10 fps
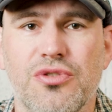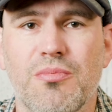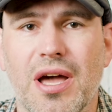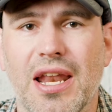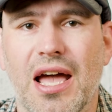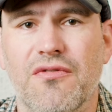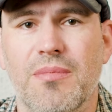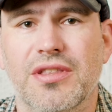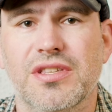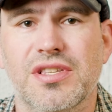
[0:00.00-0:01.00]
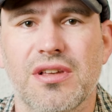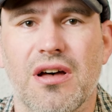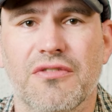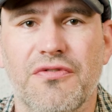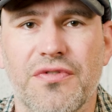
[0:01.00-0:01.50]
you might have about the
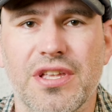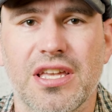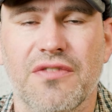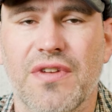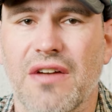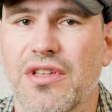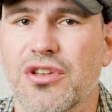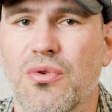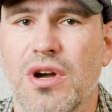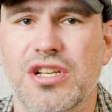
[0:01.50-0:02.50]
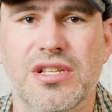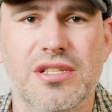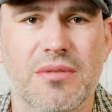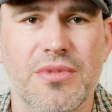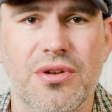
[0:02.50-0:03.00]
SOG Fling. If you have other
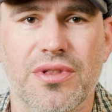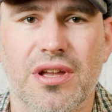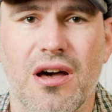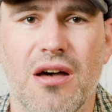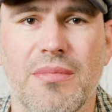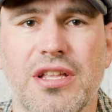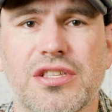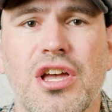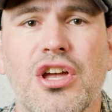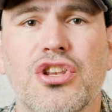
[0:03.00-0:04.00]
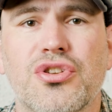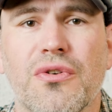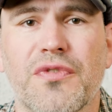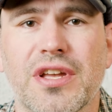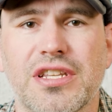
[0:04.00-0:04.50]
questions, let me know in the comments.
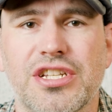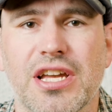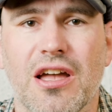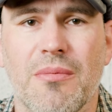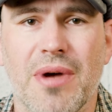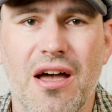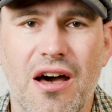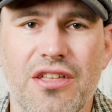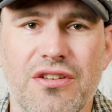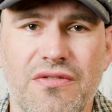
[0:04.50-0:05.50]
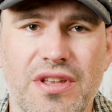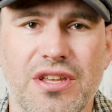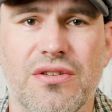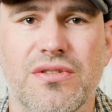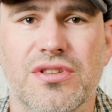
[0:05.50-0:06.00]
Don't forget to check out my other
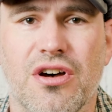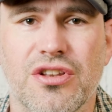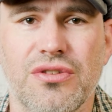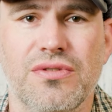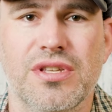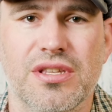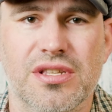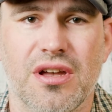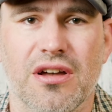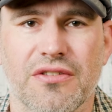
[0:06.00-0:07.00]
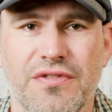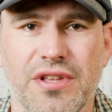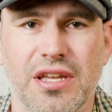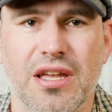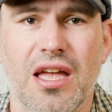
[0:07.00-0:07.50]
videos on using the SOG
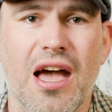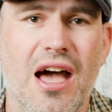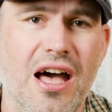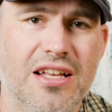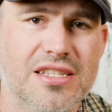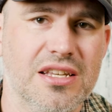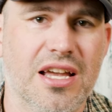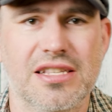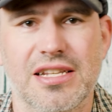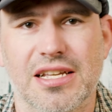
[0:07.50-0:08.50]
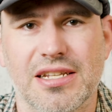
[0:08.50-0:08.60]
Fling. I'll see you guys next